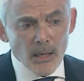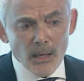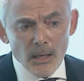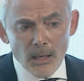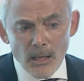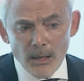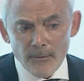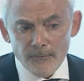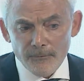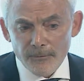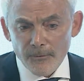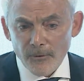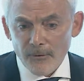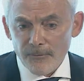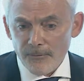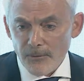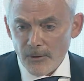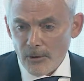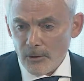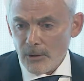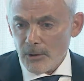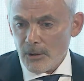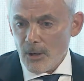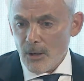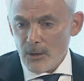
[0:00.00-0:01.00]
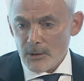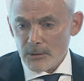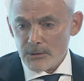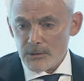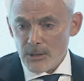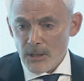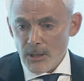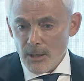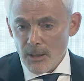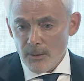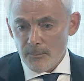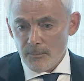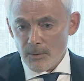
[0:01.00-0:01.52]
And for a very long
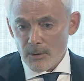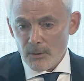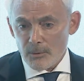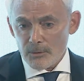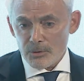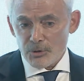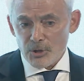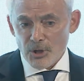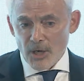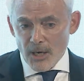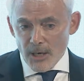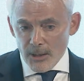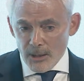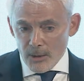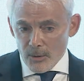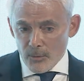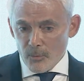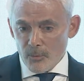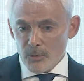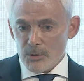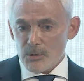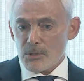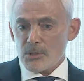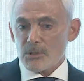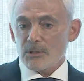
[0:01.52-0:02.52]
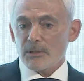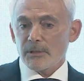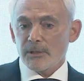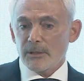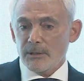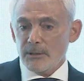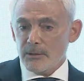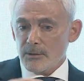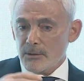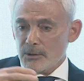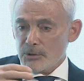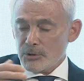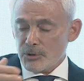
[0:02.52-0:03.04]
time, China was
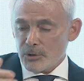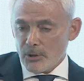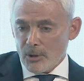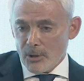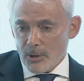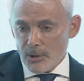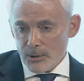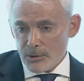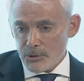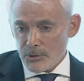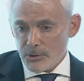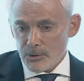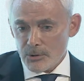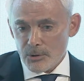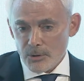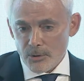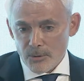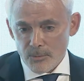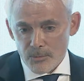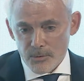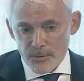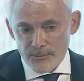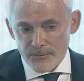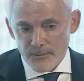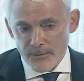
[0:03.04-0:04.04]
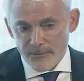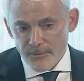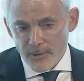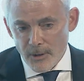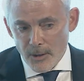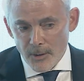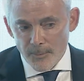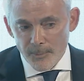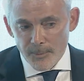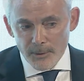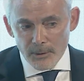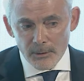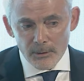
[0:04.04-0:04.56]
leading the charge in terms of
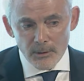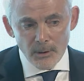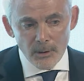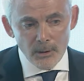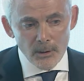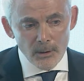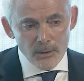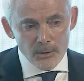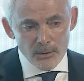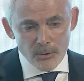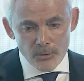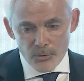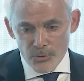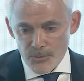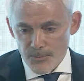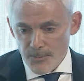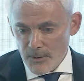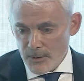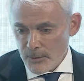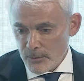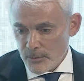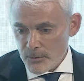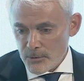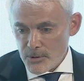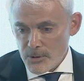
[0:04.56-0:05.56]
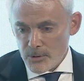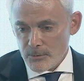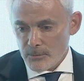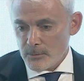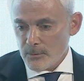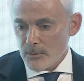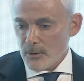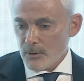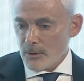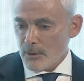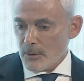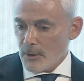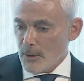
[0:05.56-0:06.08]
developing those minerals in
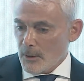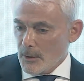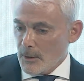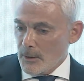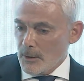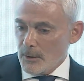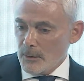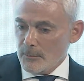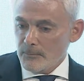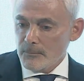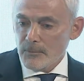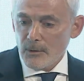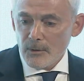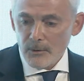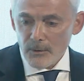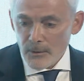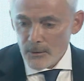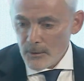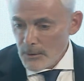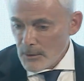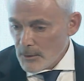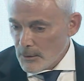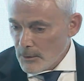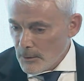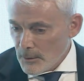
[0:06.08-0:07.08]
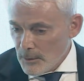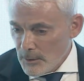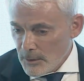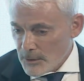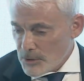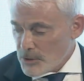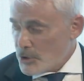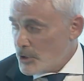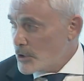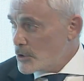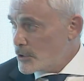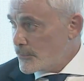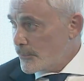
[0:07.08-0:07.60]

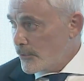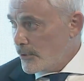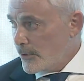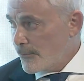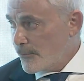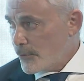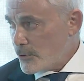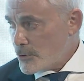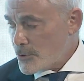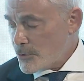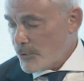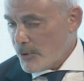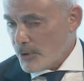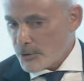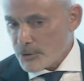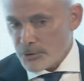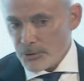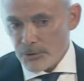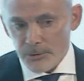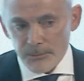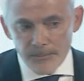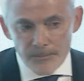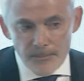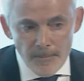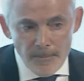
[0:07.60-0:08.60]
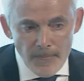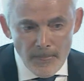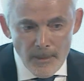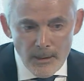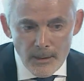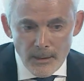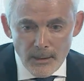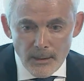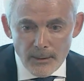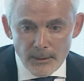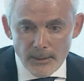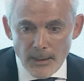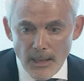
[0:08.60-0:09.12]
exchange for infrastructure.
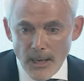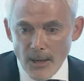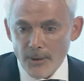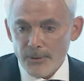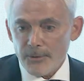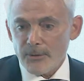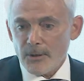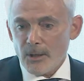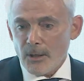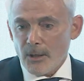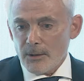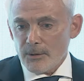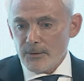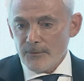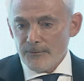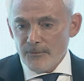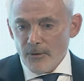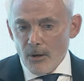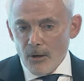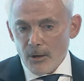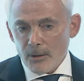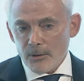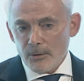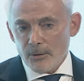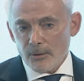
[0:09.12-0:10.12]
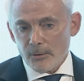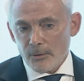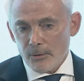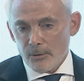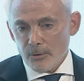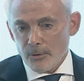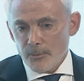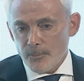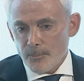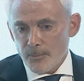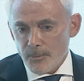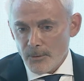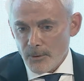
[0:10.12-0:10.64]
Now you got the Wagner
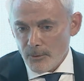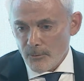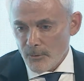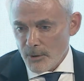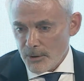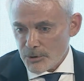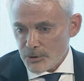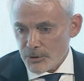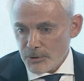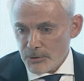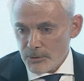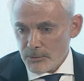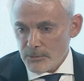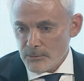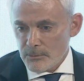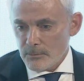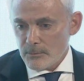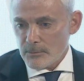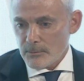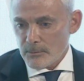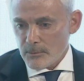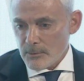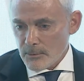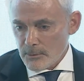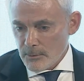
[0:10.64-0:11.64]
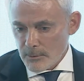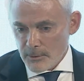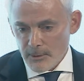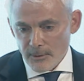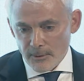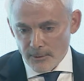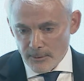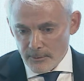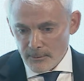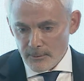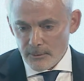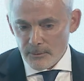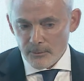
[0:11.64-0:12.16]
Group, the
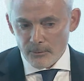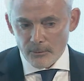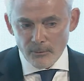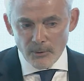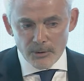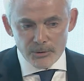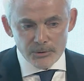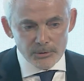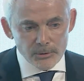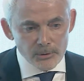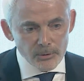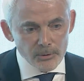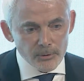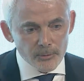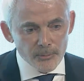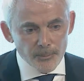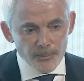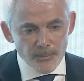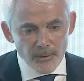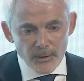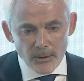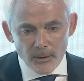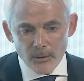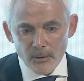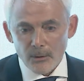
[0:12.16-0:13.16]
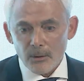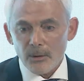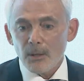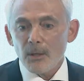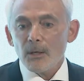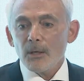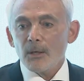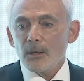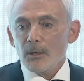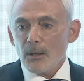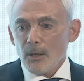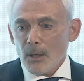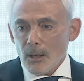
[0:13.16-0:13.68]
Russian group there,
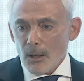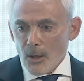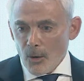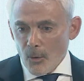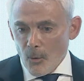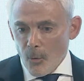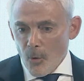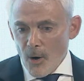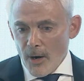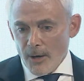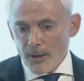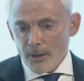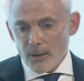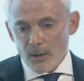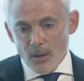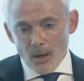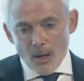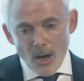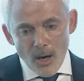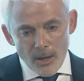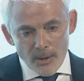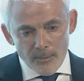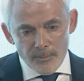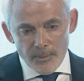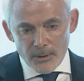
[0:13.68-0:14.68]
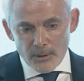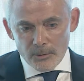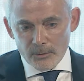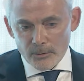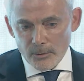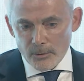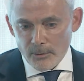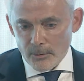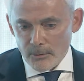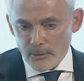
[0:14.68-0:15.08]
acquiring a lot of mineral